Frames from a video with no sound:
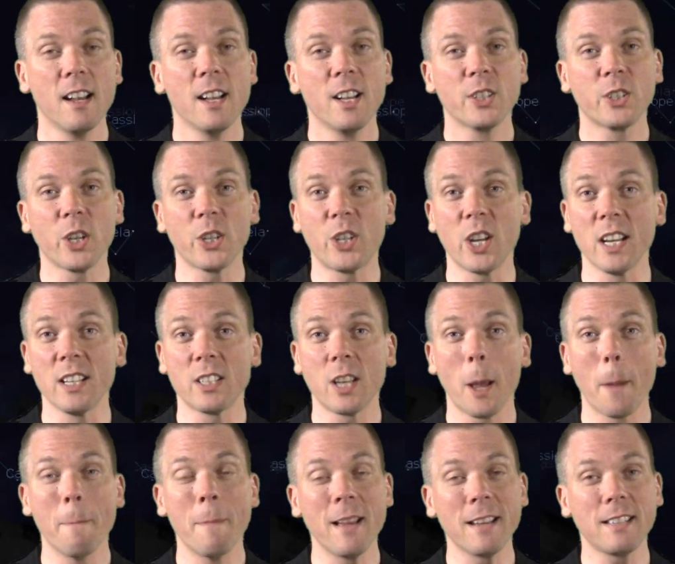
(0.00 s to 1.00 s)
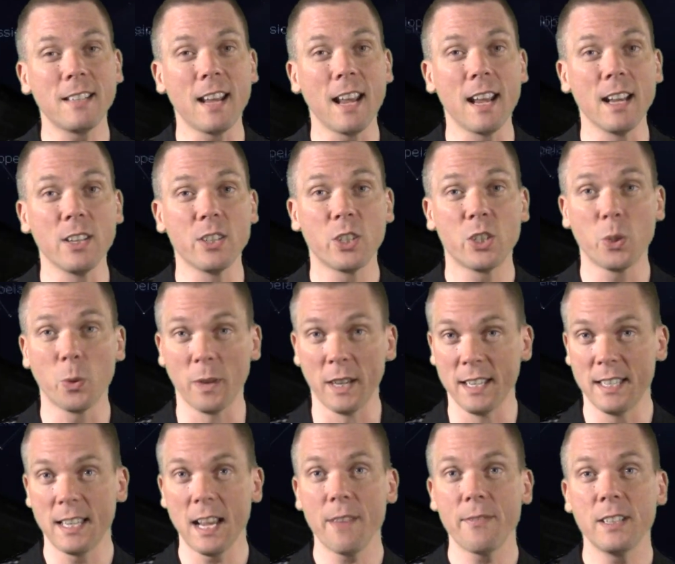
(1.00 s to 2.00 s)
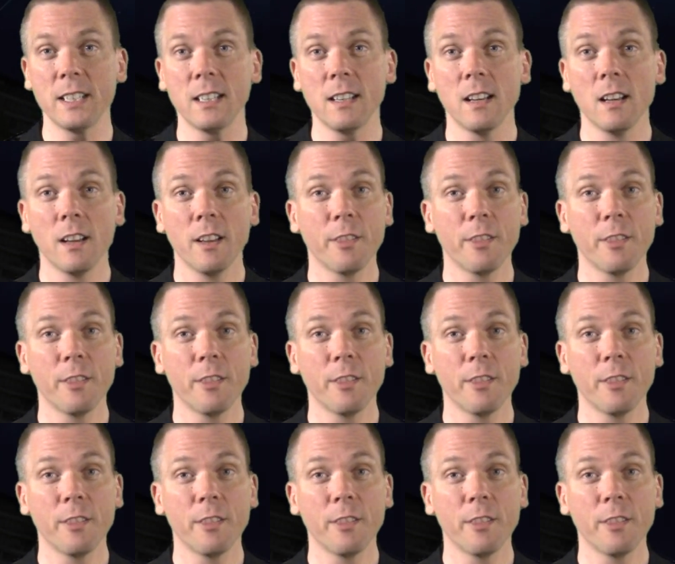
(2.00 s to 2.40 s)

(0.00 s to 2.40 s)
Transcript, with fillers: such as Messier 27,